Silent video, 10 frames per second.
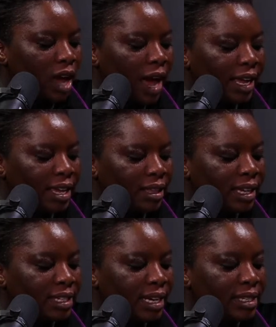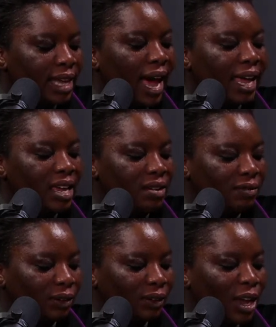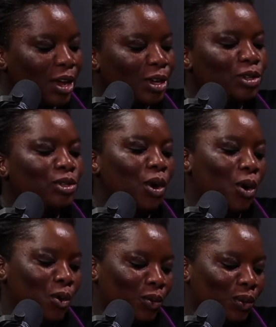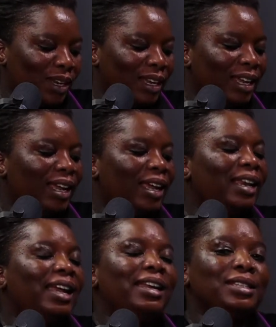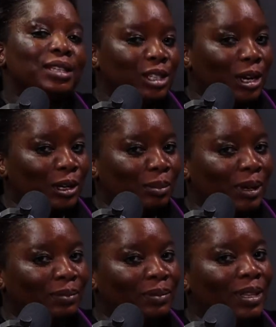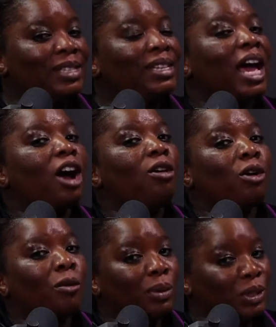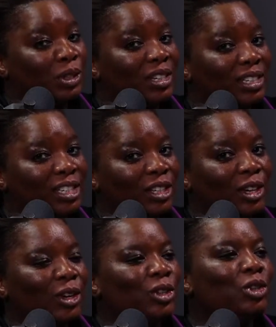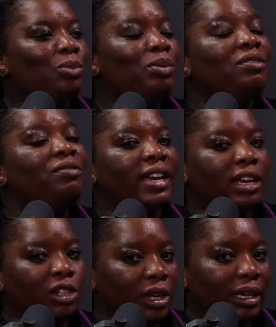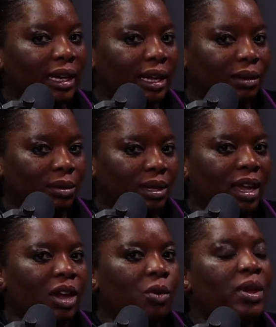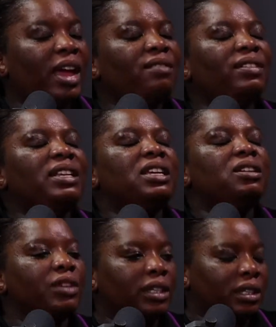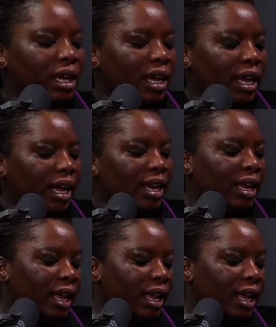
are evil." So, ladies and gentlemen, this is our opportunity to be financially healthy. We are even given an